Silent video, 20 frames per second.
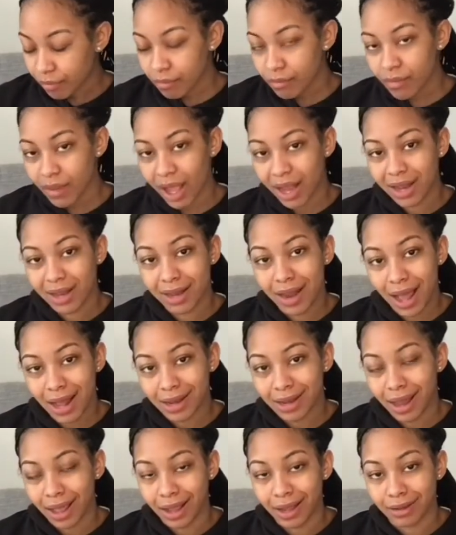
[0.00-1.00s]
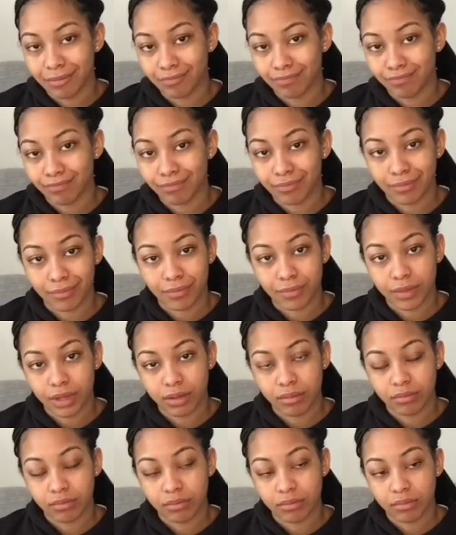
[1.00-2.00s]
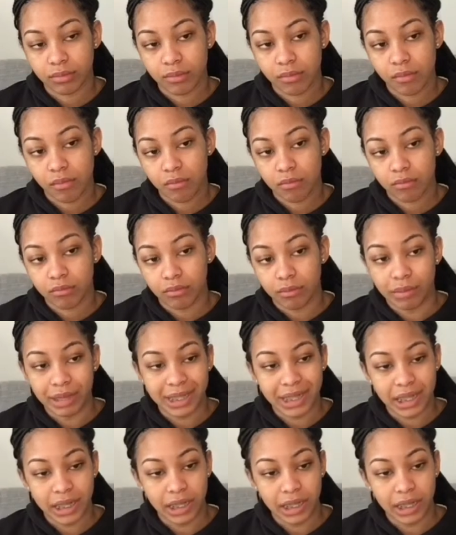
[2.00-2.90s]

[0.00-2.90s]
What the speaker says: not like mentally